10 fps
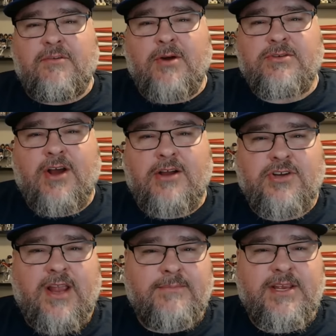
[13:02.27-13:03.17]
most
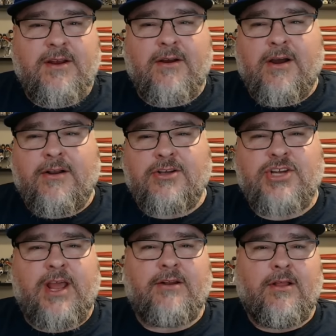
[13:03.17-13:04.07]
Dodger games here on our
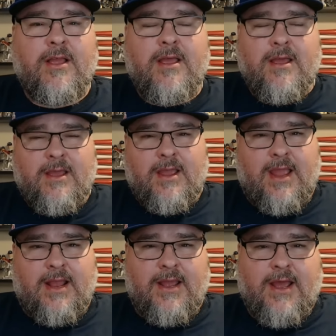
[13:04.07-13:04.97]
channel.
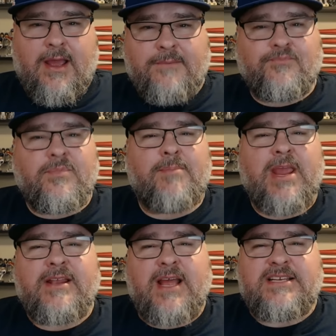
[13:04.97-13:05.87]
And
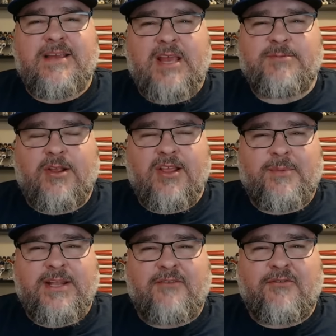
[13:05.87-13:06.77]
Pete and I see baseball a little
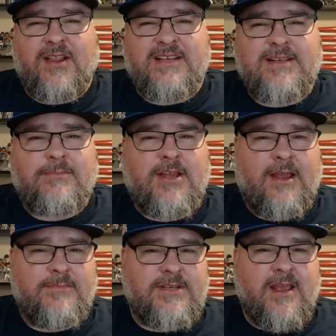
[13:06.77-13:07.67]
bit differently
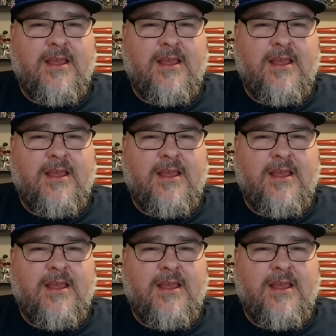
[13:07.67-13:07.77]
sometimes.